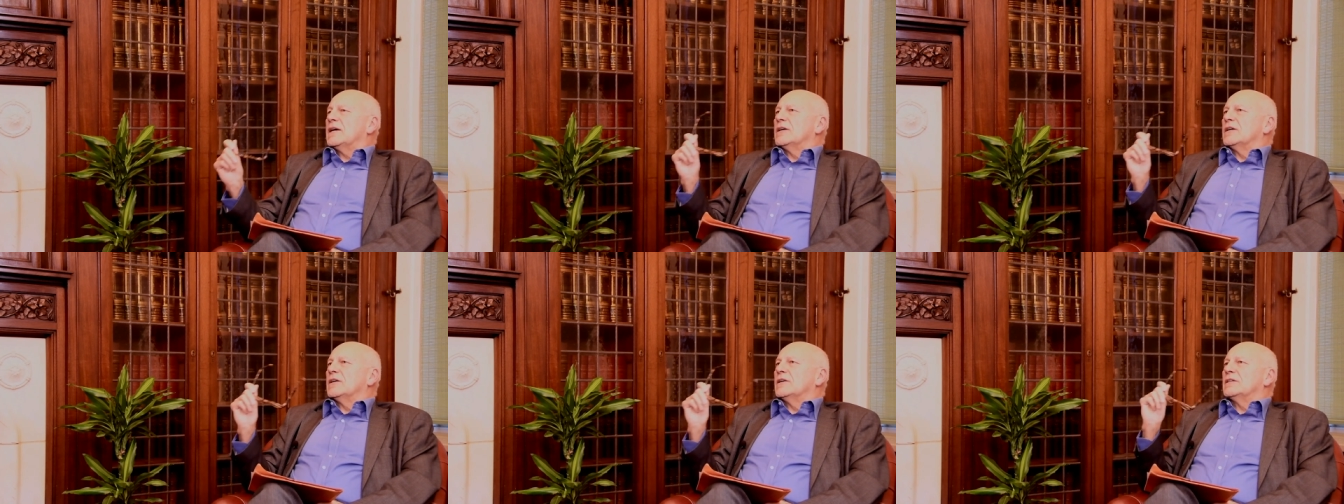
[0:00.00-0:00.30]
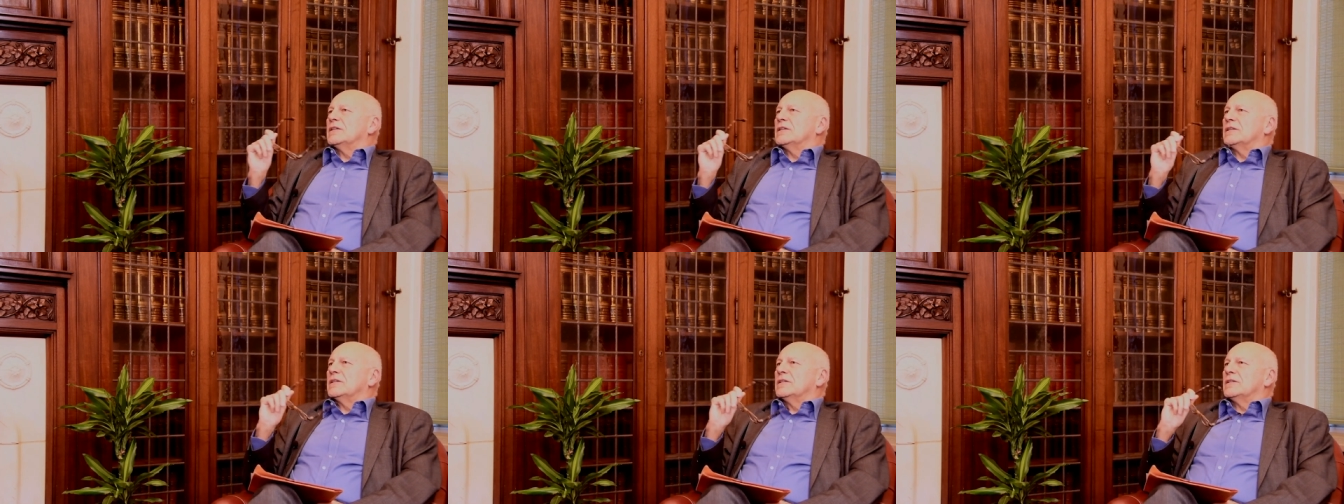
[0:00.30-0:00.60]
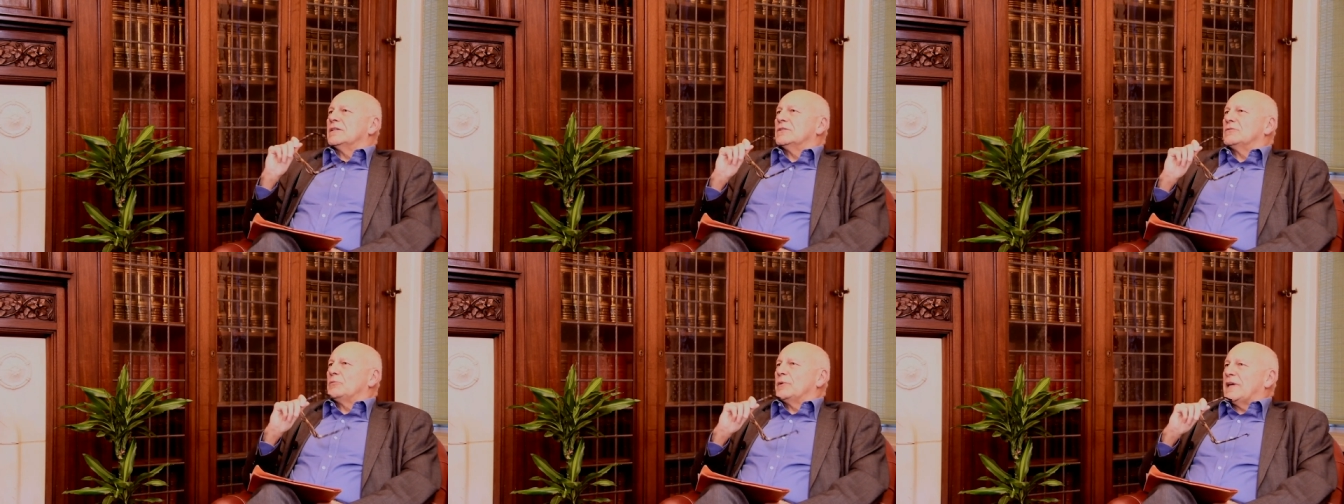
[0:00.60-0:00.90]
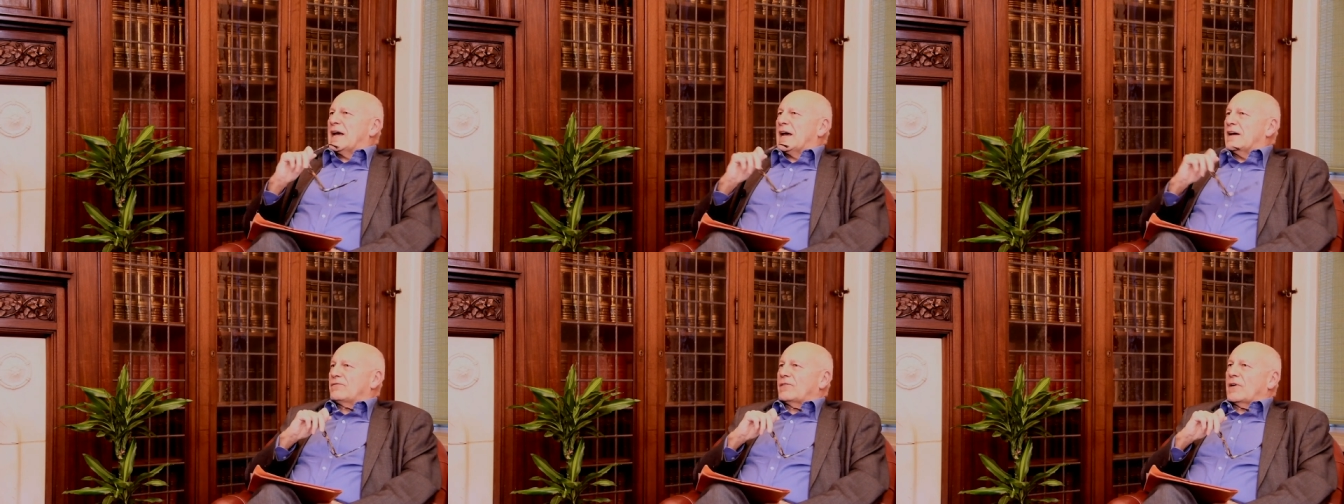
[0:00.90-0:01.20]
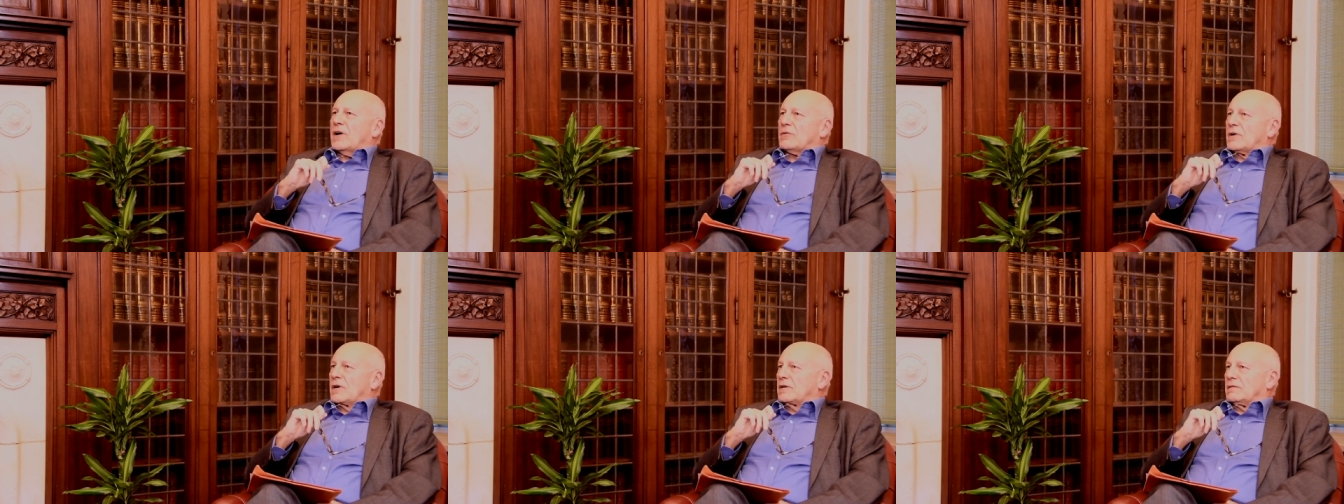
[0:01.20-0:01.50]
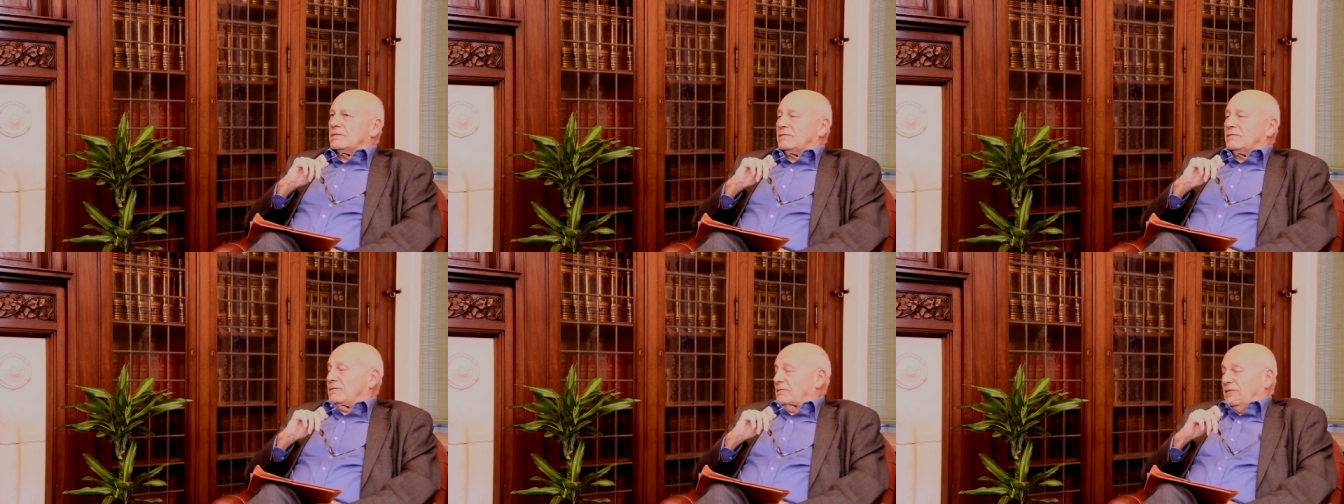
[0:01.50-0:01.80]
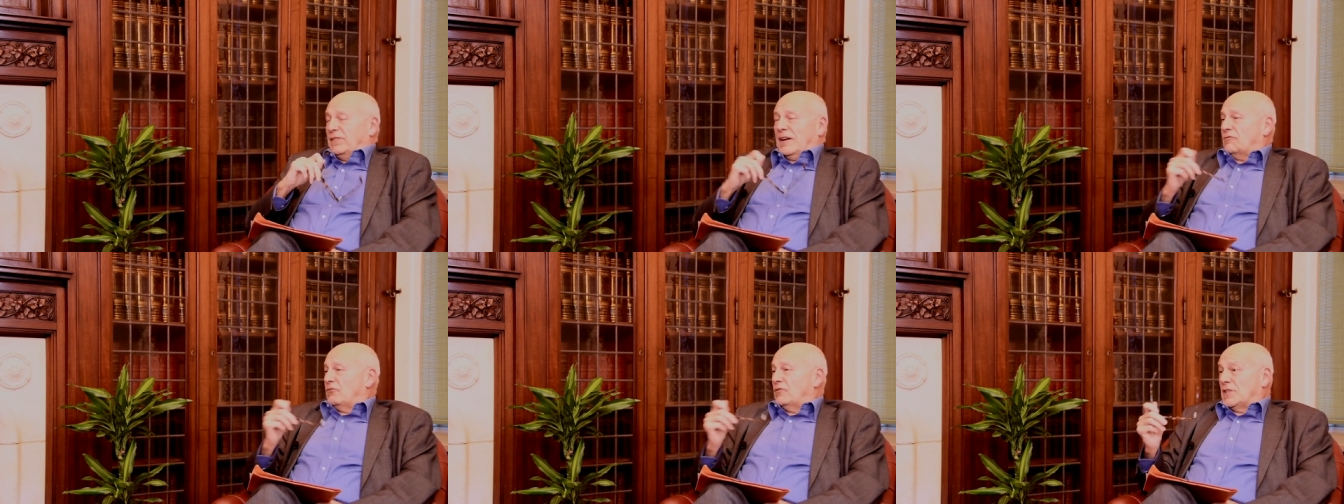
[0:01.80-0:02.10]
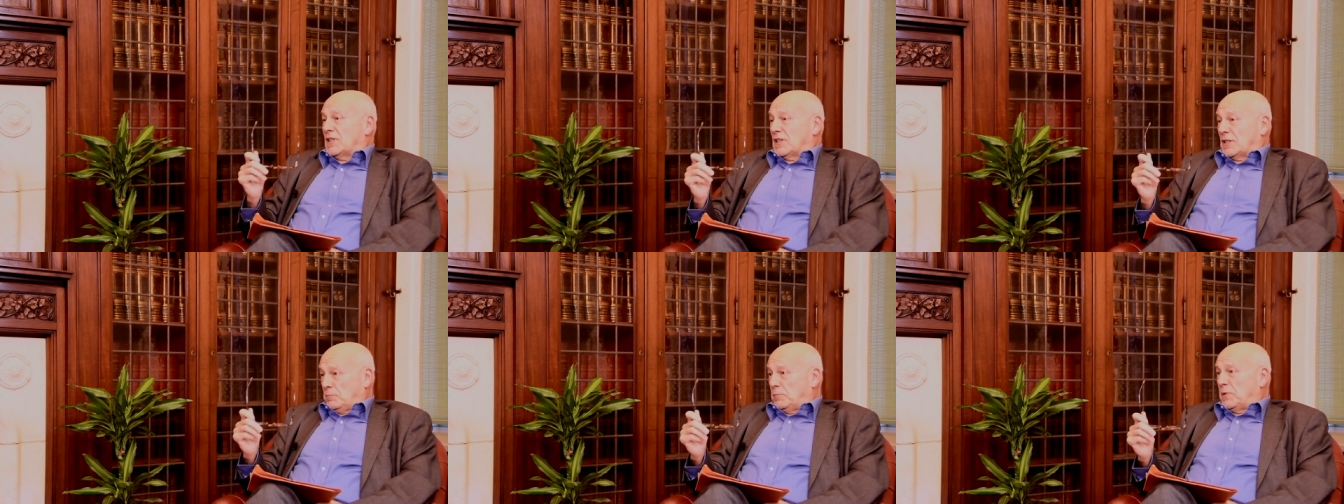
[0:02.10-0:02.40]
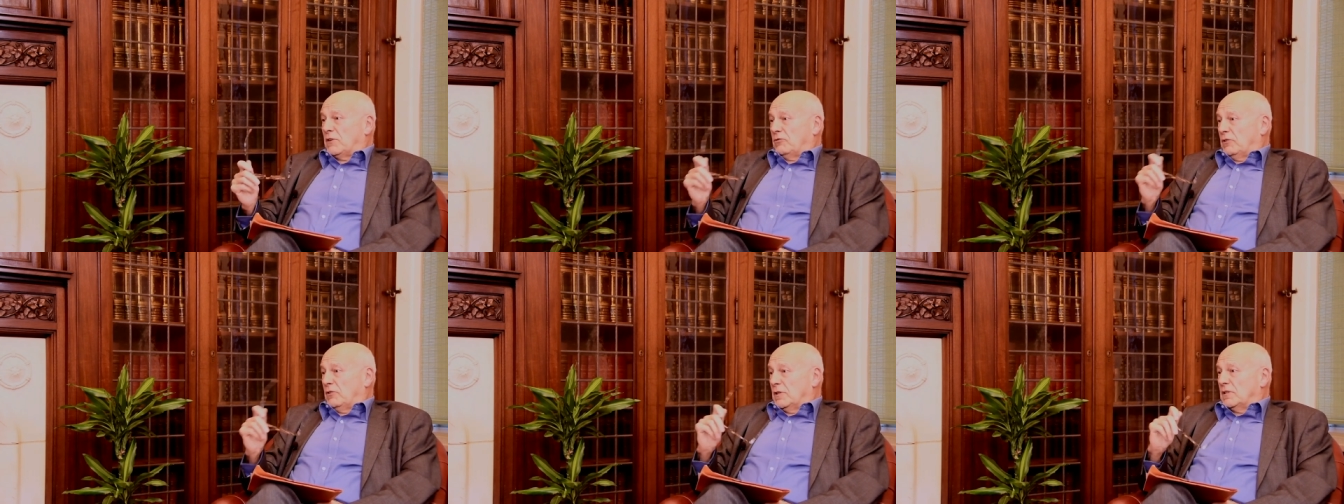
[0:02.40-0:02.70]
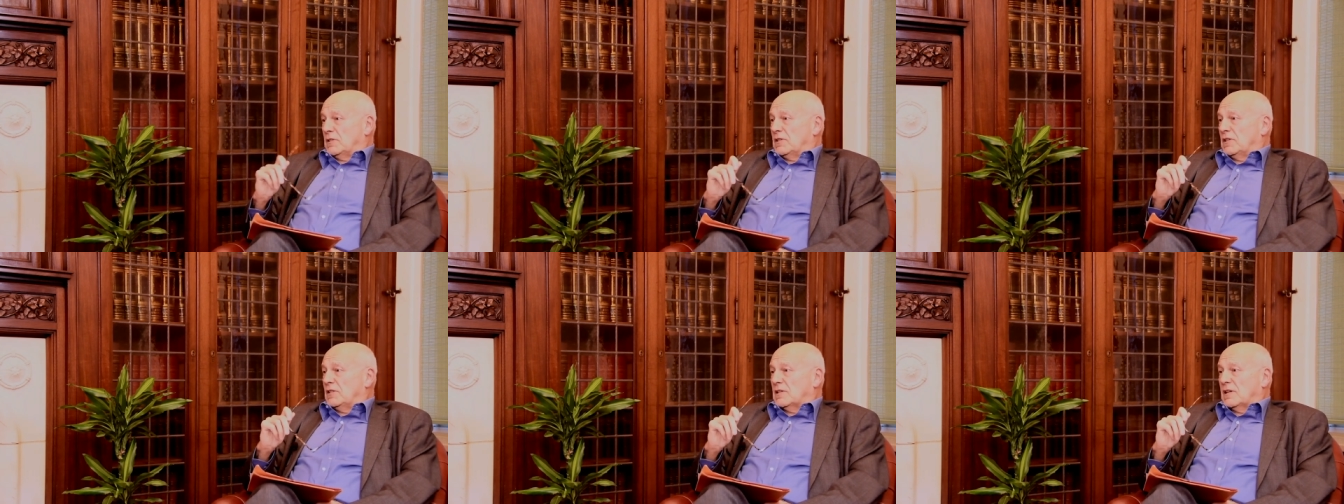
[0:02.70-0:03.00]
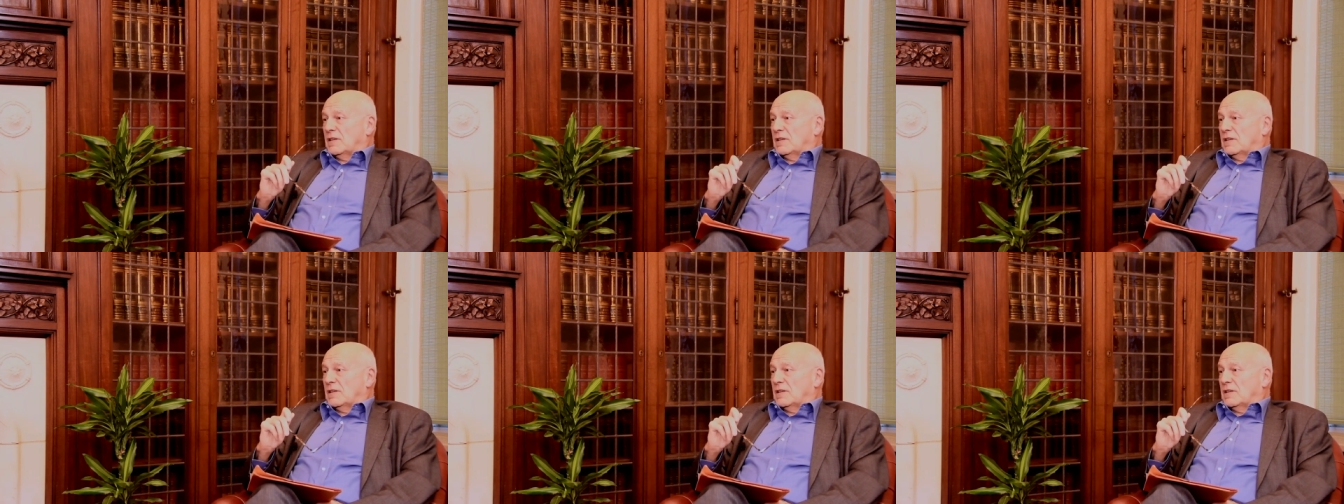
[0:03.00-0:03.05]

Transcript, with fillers: uh, we have our various experiences,